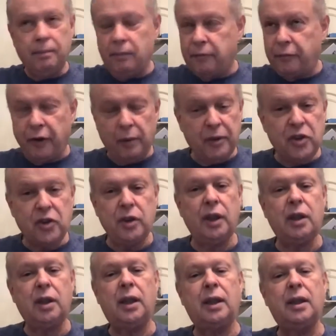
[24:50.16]

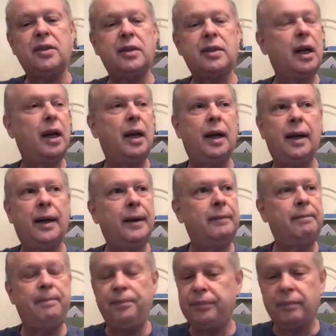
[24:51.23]
pharmaceuticals, uh,